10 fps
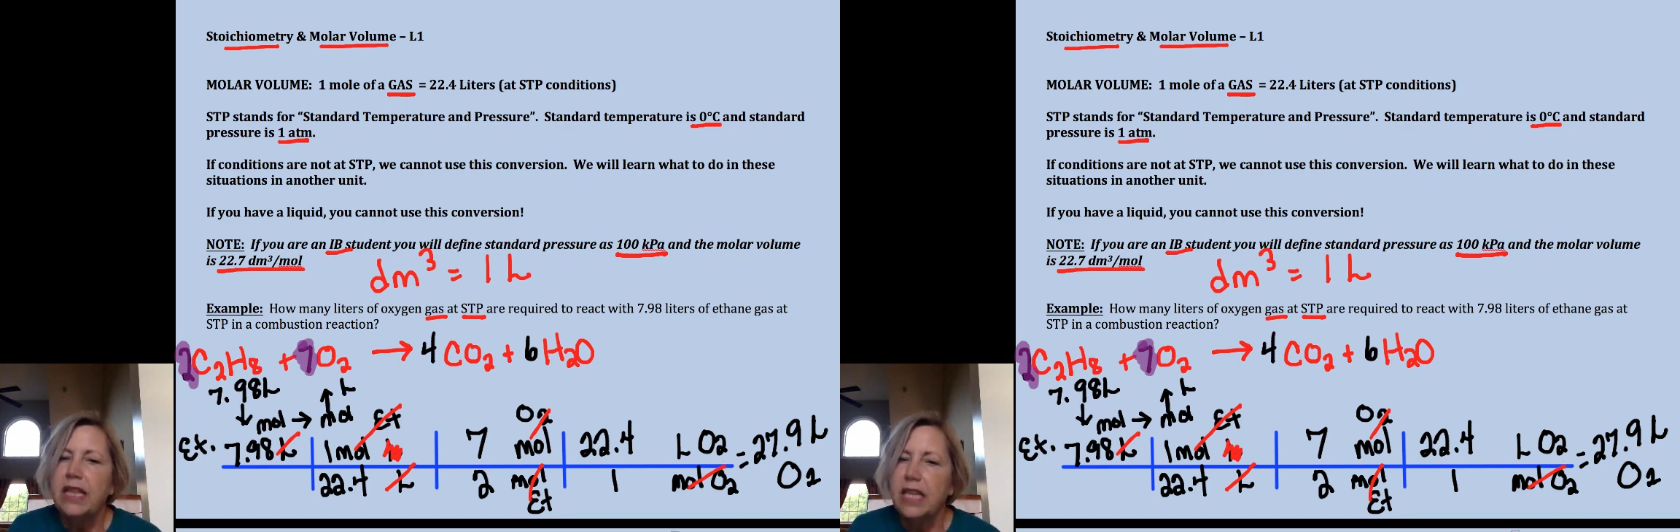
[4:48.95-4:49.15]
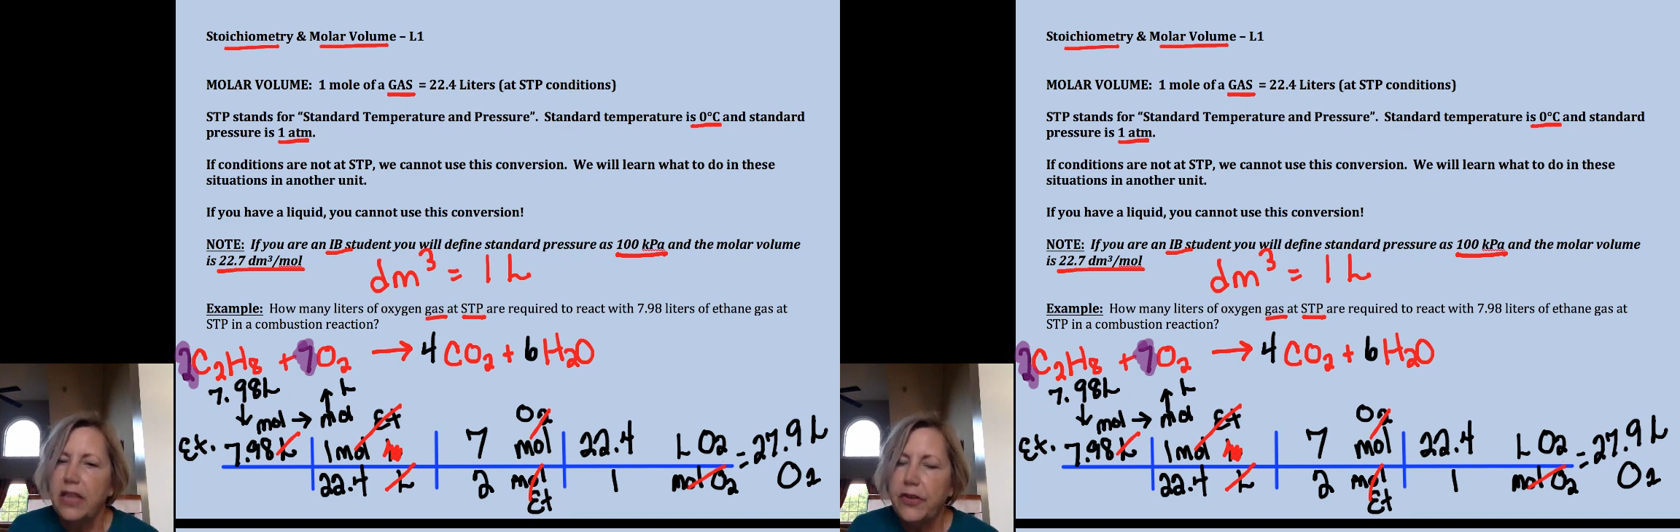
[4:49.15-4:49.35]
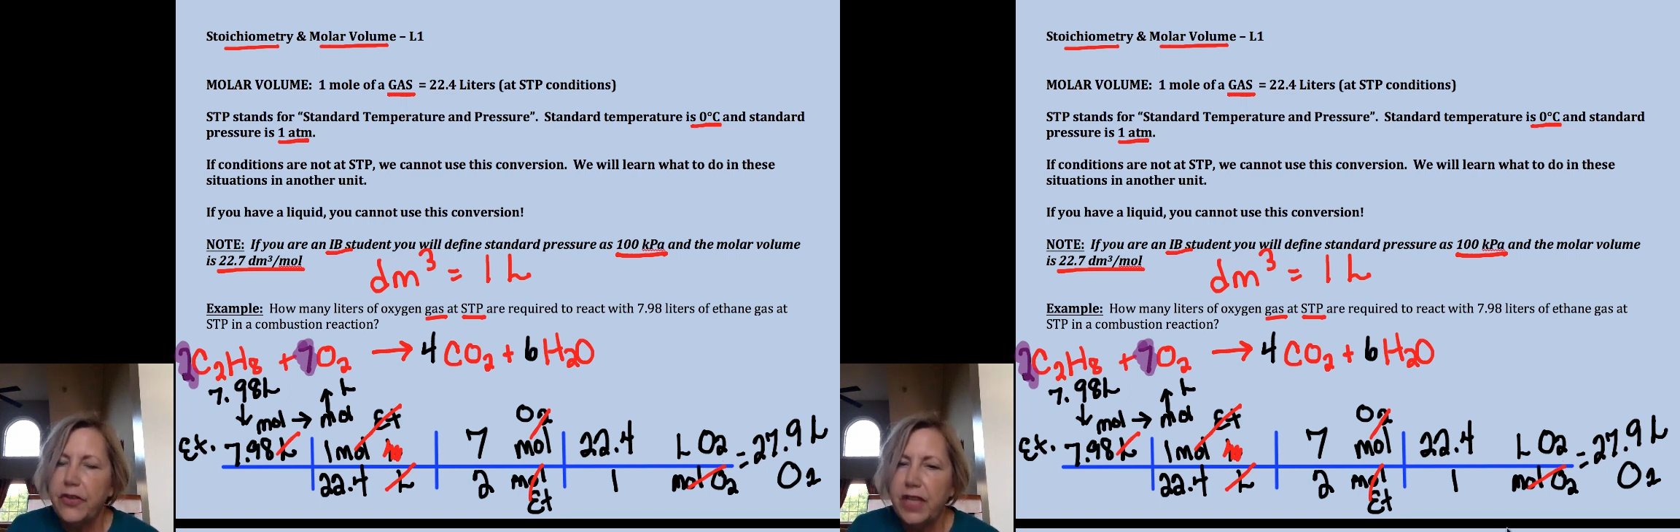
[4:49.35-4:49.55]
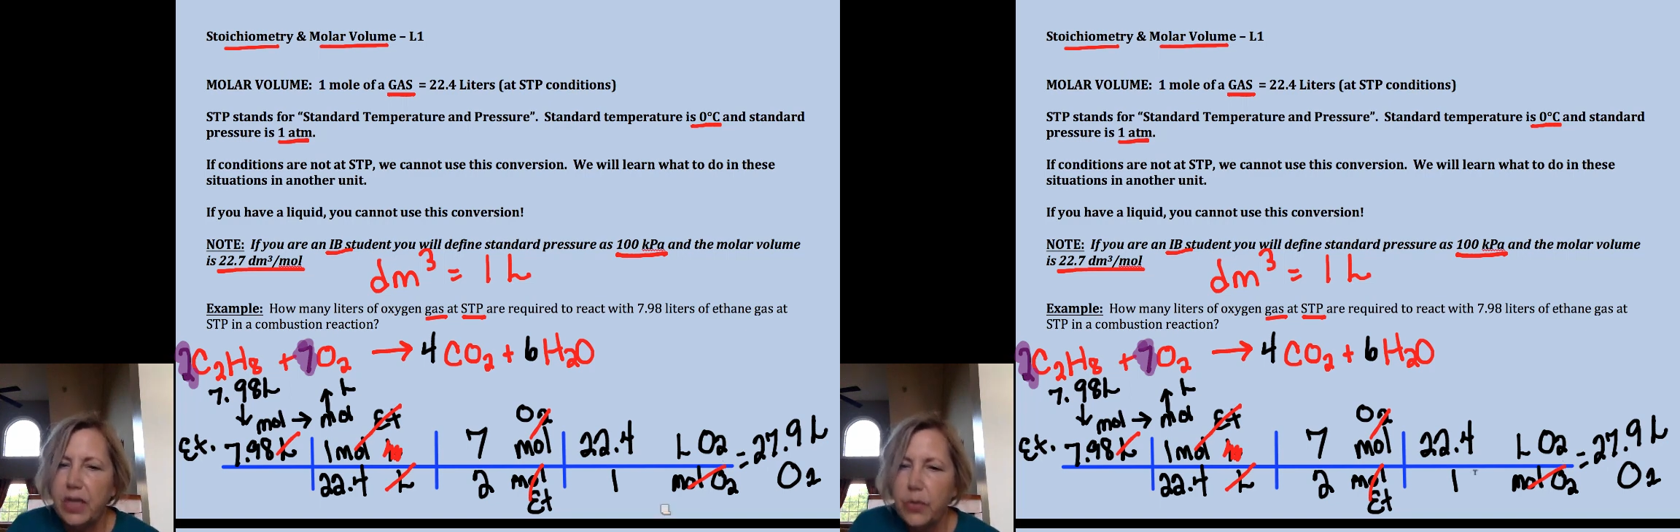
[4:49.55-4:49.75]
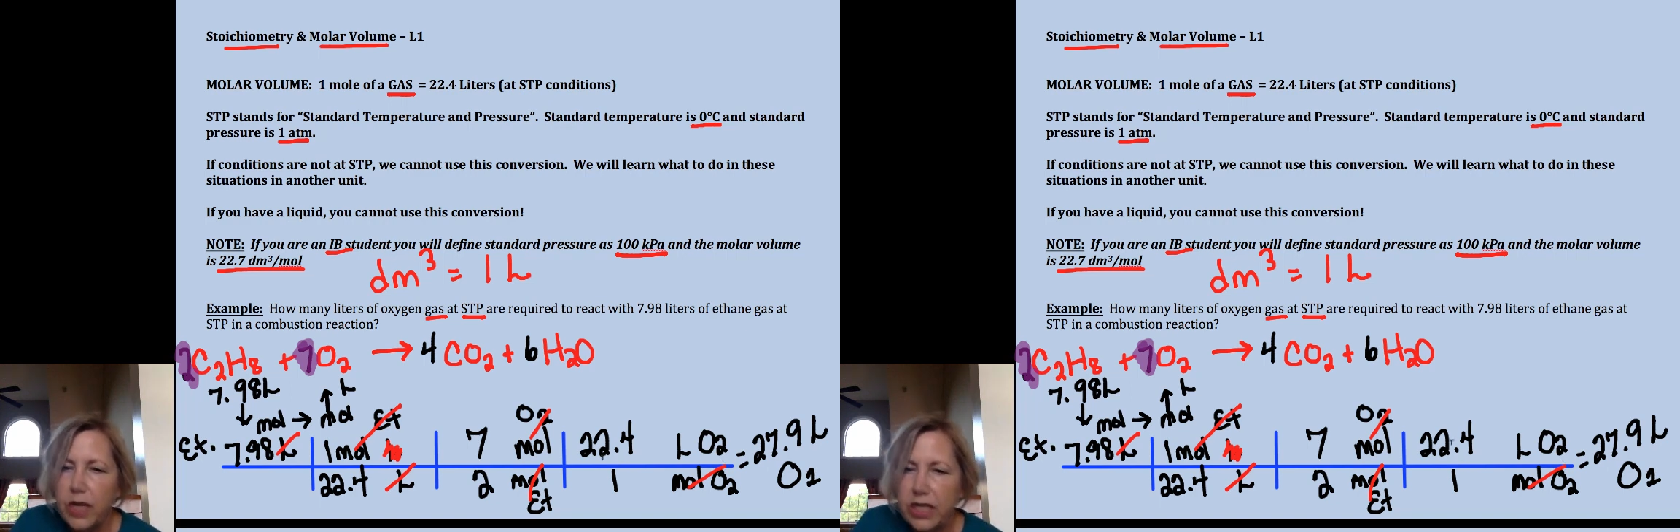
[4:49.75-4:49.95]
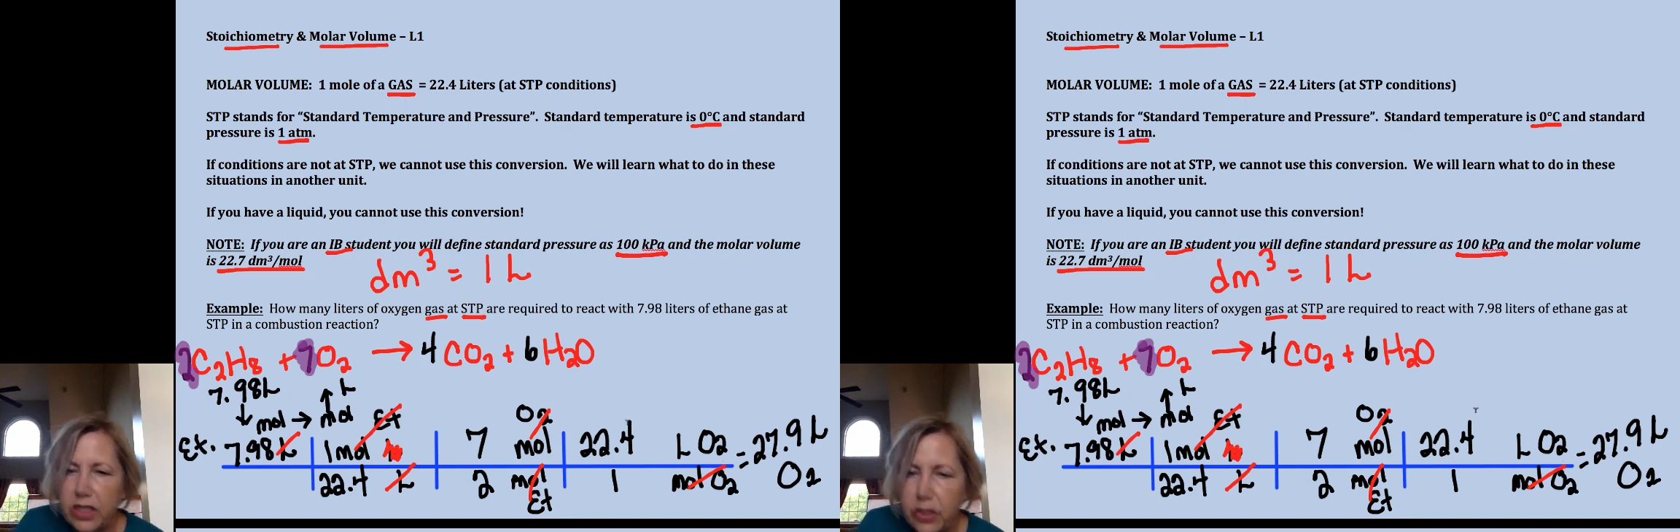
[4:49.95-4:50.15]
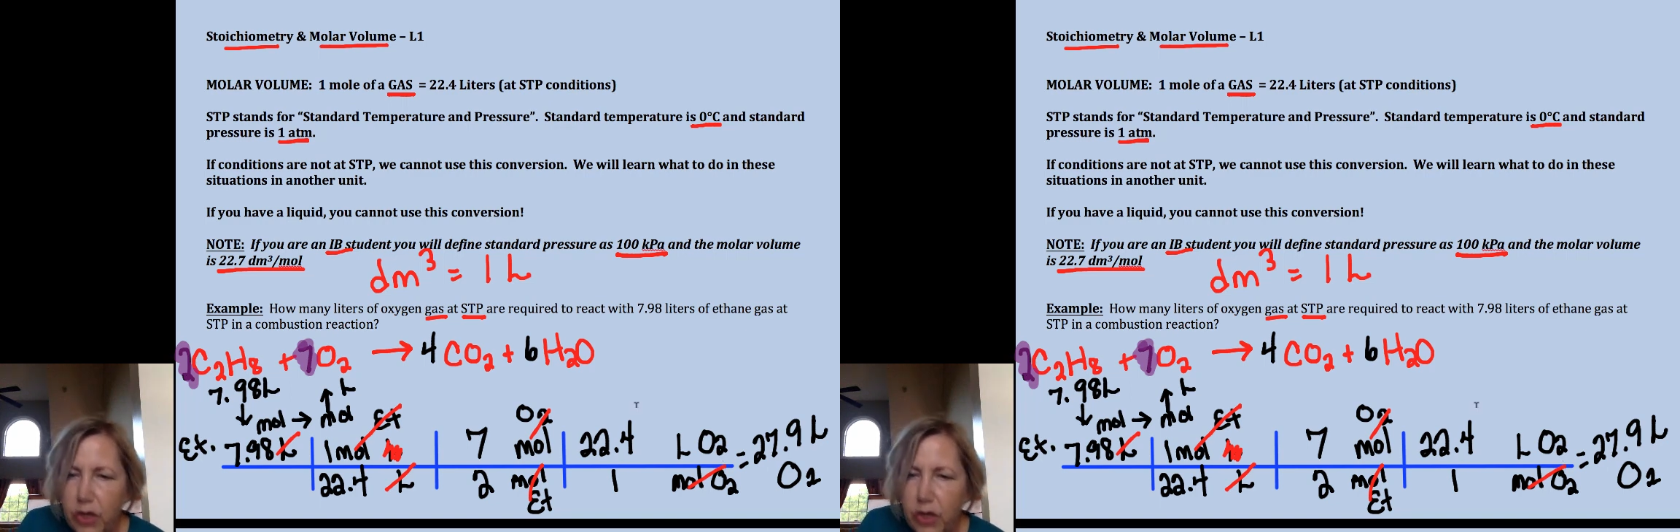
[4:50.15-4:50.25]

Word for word: The other thing I want you to